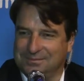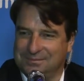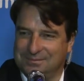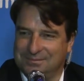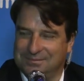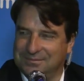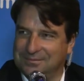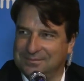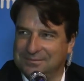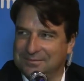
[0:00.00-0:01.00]

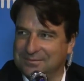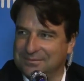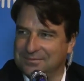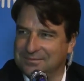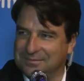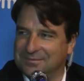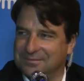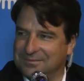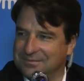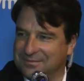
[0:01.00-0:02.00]

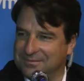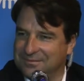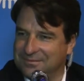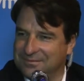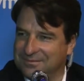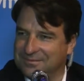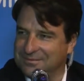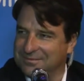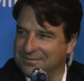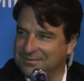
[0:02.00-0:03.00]

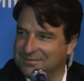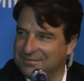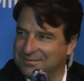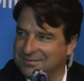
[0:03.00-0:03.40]
[no speech]